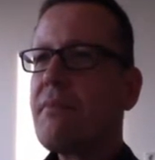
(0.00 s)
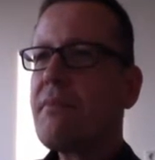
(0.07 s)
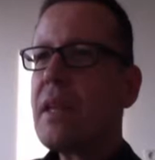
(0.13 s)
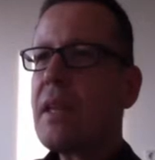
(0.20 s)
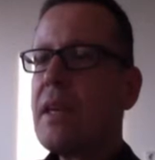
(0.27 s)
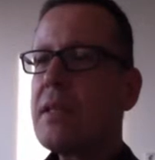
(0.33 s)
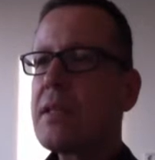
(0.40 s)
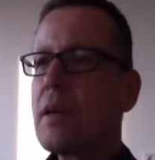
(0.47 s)

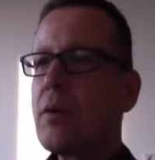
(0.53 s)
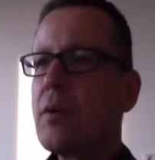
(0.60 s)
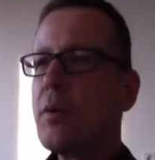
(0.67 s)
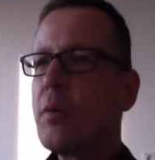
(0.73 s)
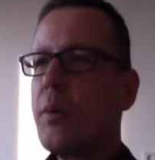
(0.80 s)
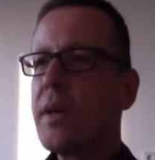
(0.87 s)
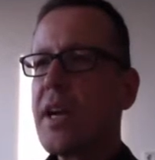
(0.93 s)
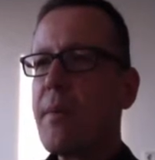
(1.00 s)
So
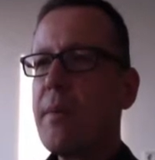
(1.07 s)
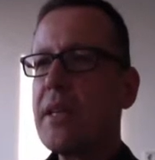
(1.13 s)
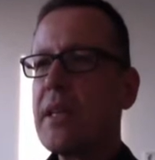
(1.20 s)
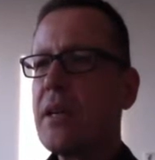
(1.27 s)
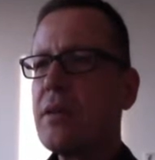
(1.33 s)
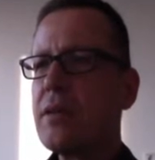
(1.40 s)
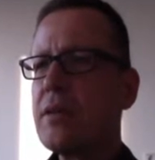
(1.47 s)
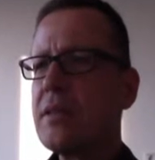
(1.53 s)
we're coming now
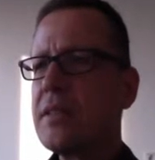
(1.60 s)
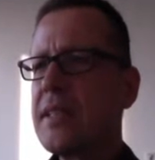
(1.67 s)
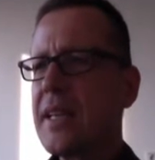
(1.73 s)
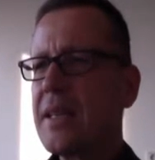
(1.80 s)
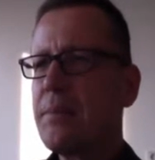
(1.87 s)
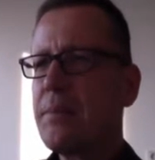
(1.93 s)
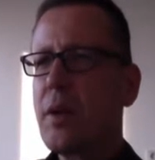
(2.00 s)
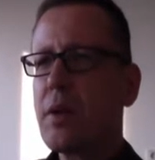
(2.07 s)
to the
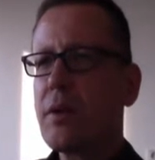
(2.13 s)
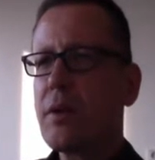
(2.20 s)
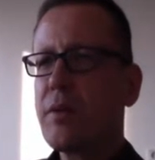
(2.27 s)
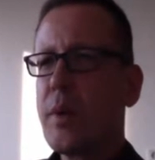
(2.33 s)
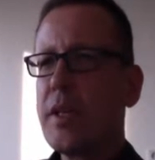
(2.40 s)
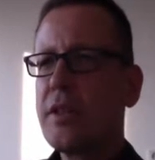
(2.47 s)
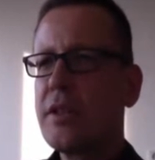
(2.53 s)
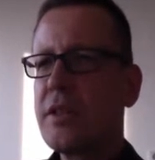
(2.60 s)
second block of
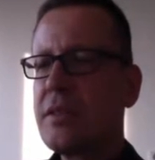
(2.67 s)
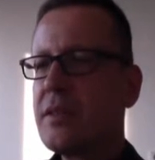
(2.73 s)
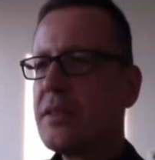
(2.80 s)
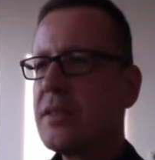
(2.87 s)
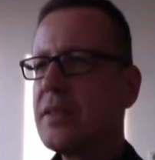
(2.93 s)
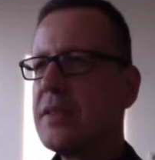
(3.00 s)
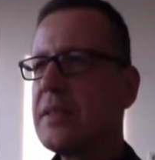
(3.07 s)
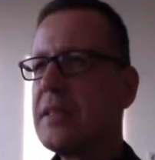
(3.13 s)

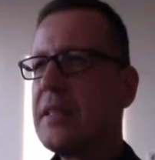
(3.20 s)
questions.